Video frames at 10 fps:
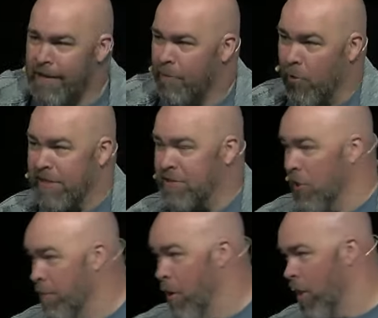
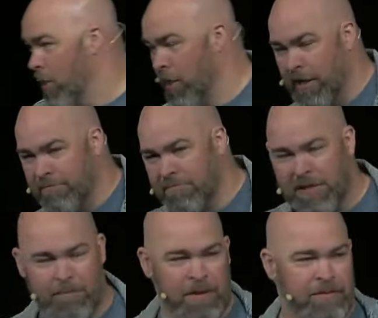Priesthood, monkhood,
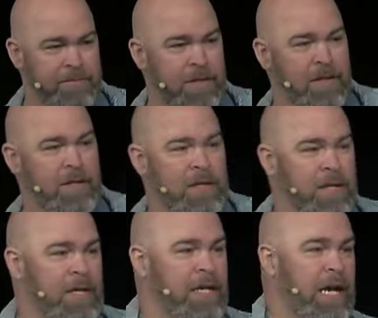something.
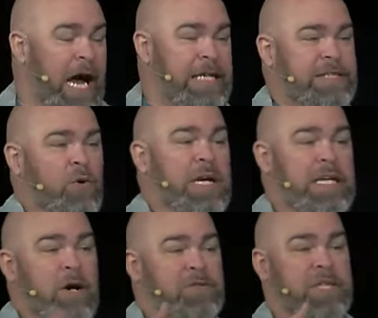And so he
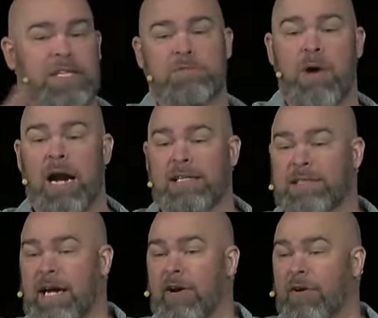goes to this
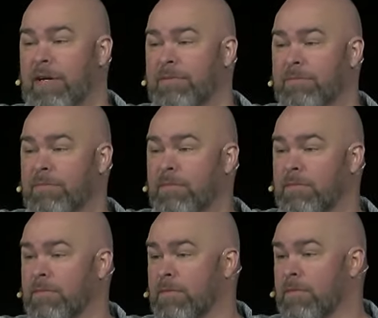monastery.
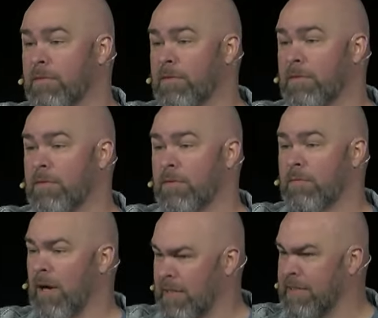
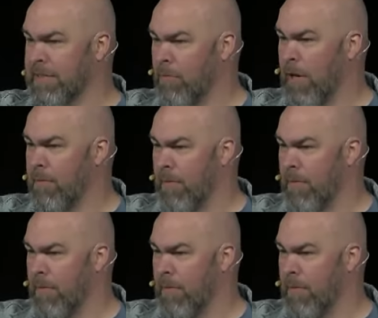Monastery, is that right?